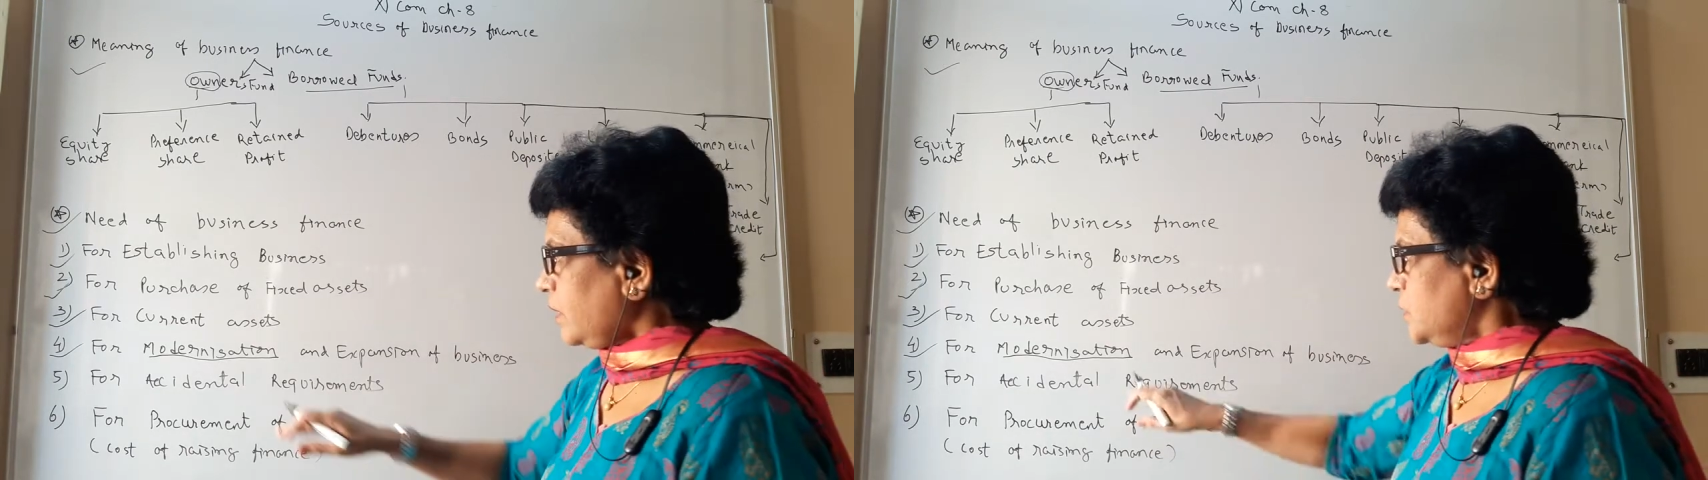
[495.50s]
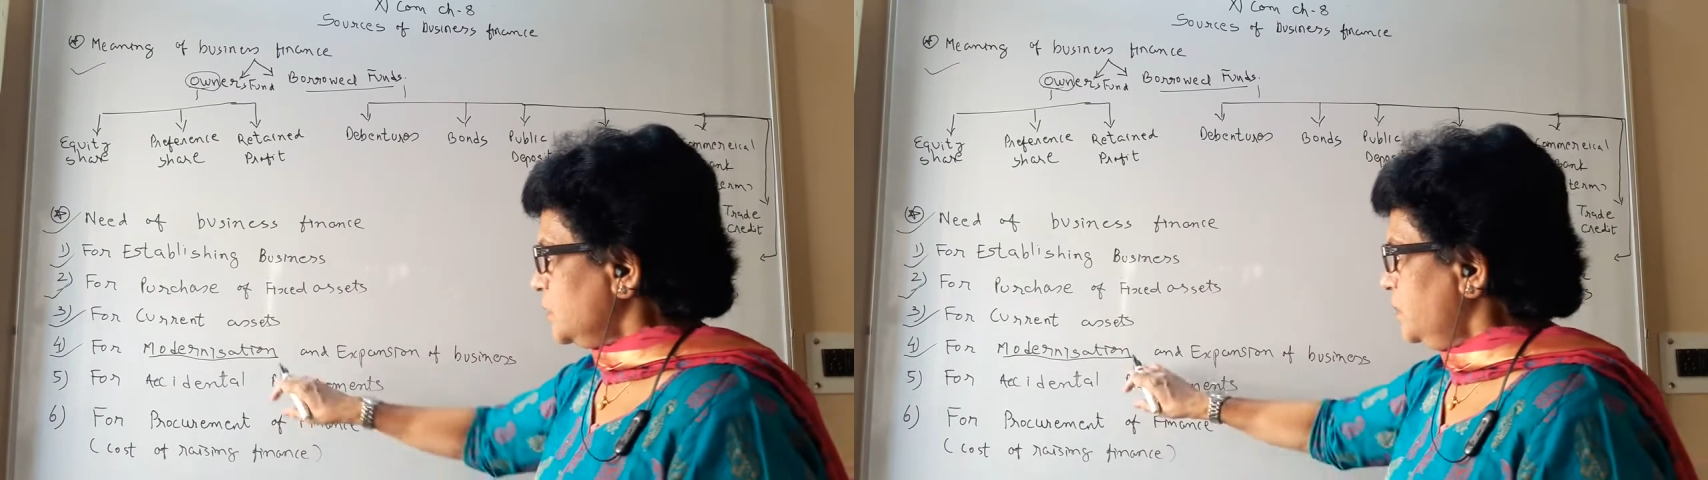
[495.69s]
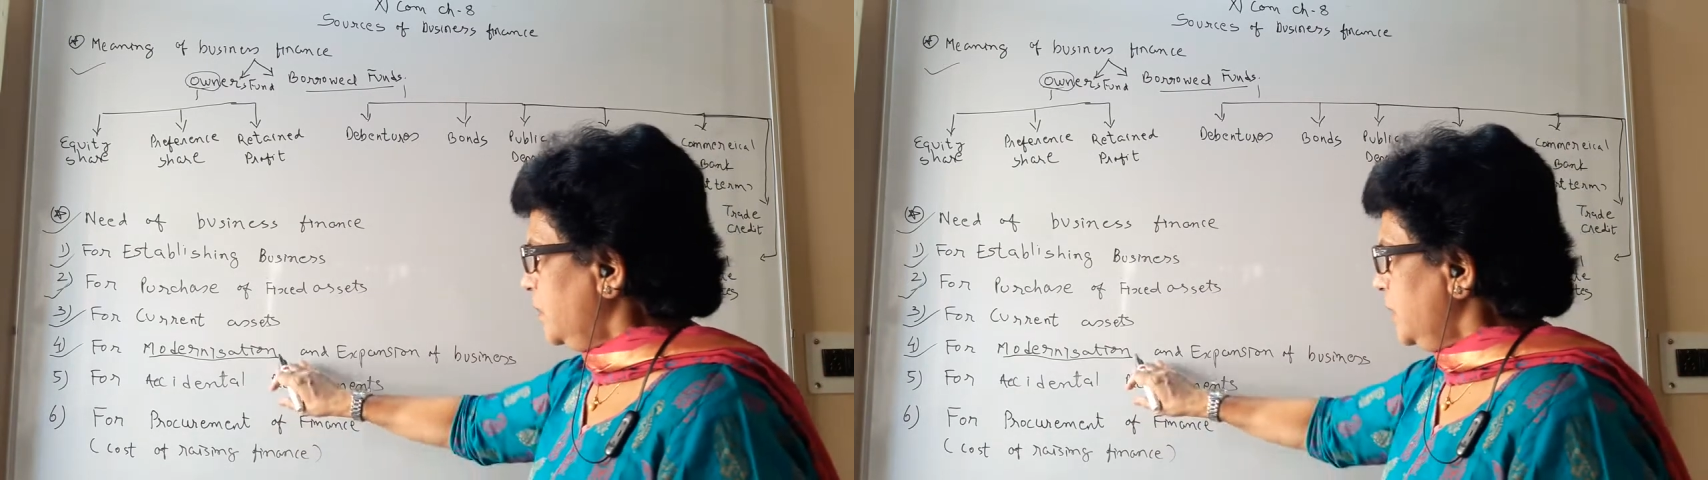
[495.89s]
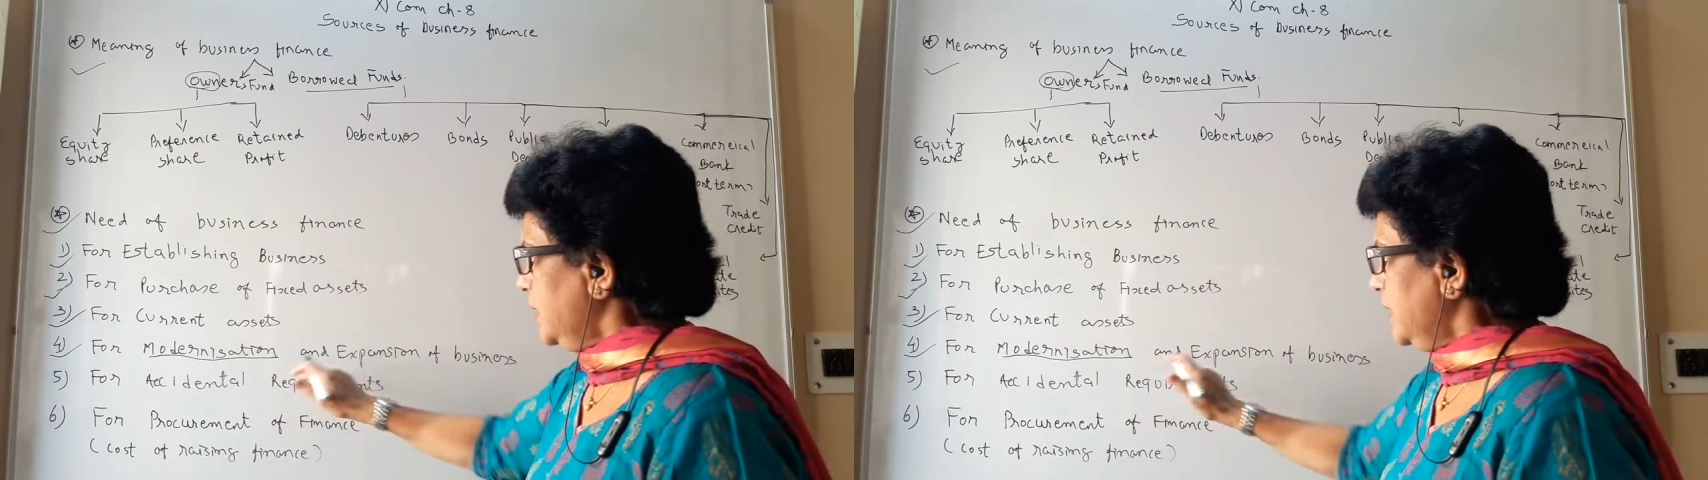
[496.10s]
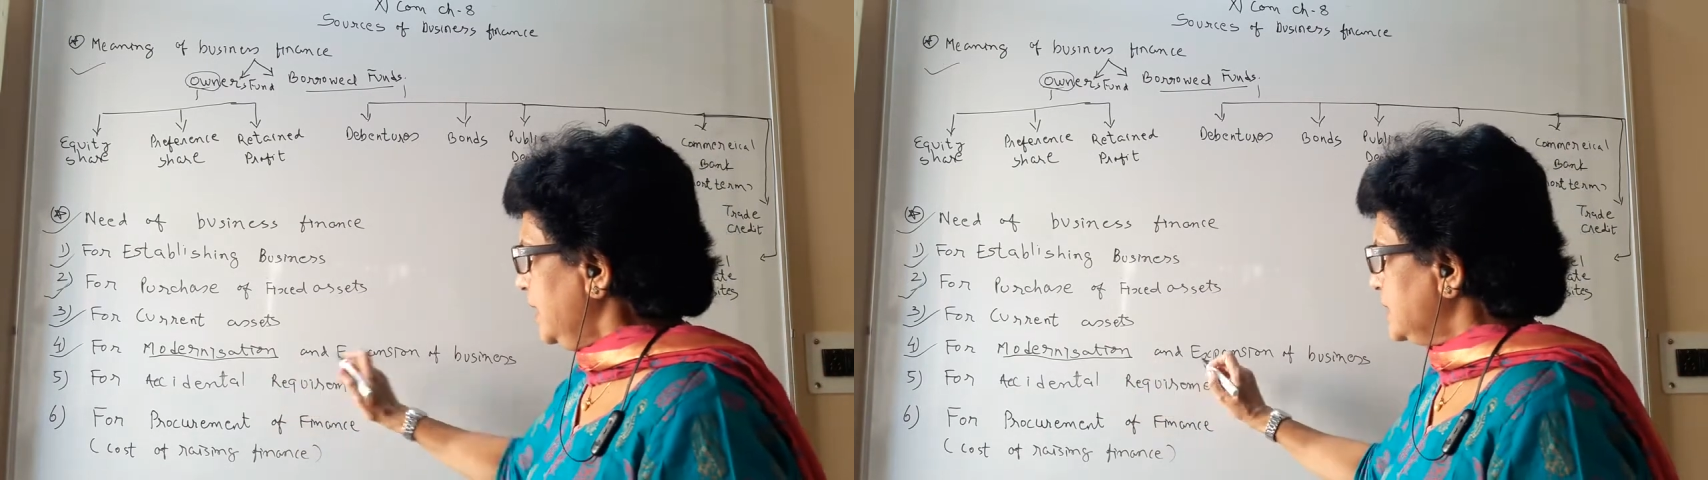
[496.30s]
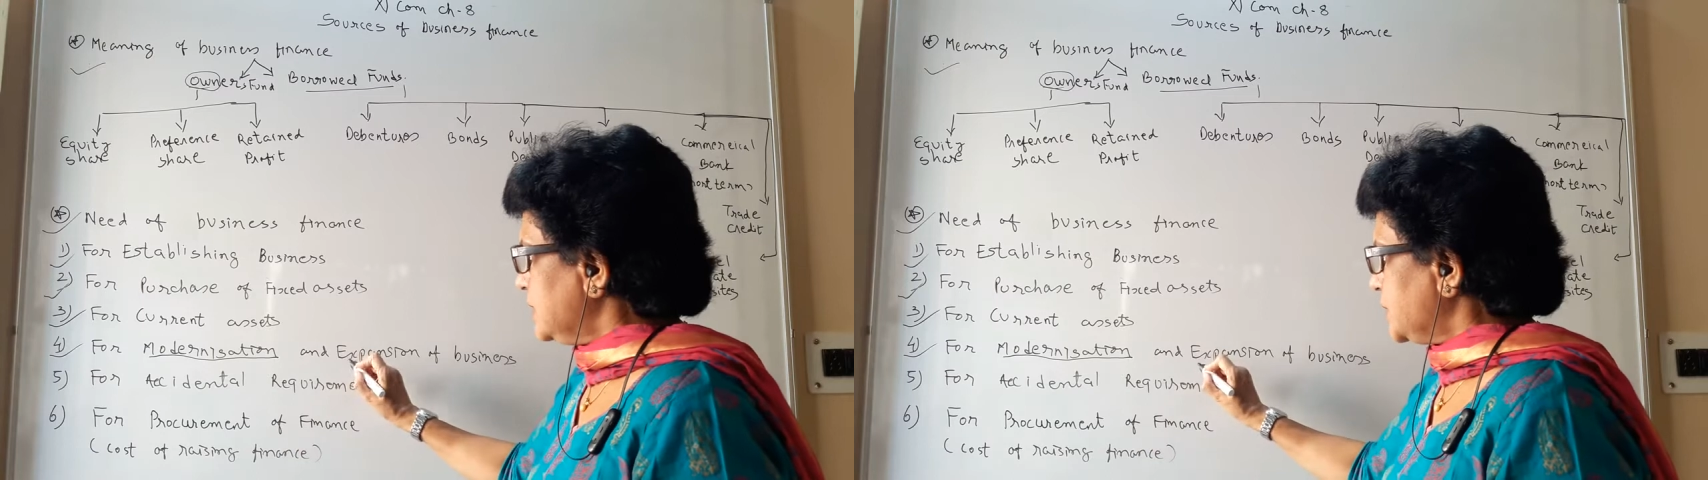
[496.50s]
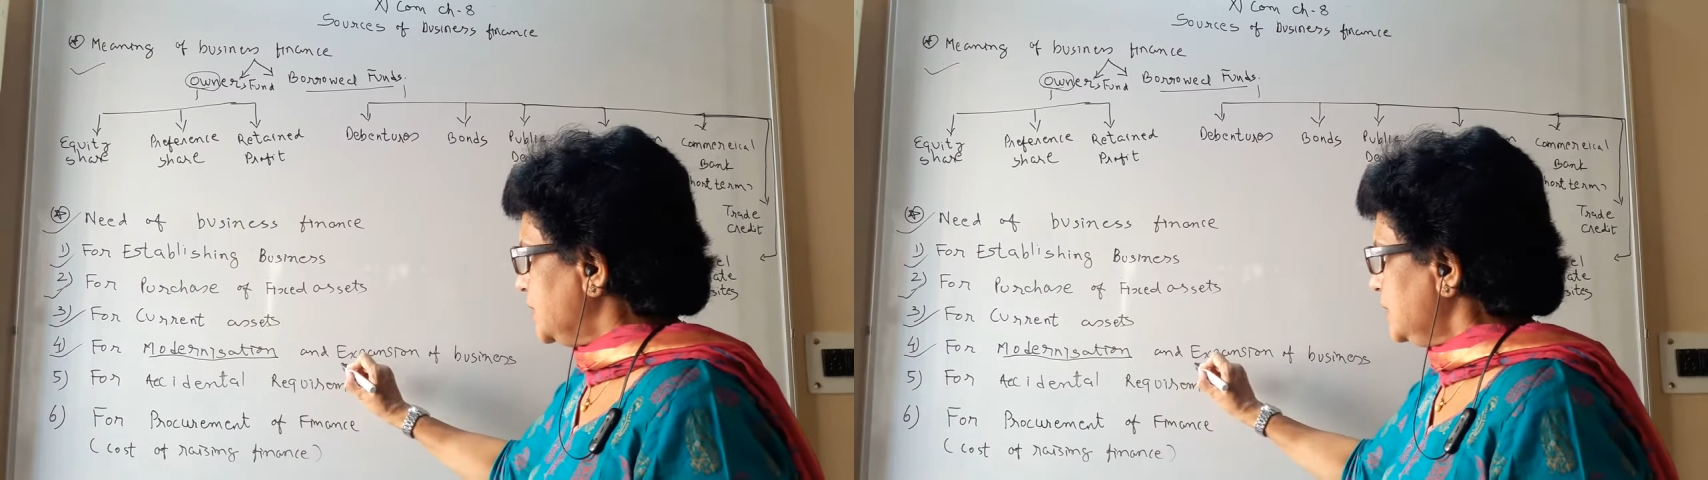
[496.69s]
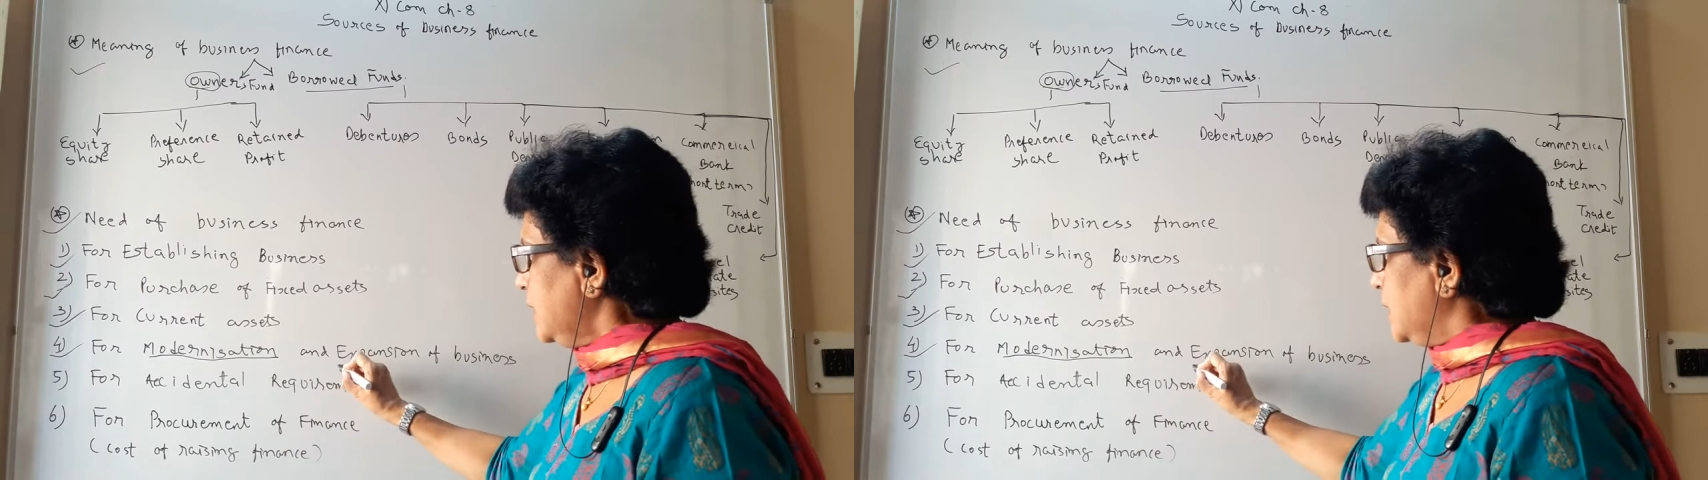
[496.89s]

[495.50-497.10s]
So modernization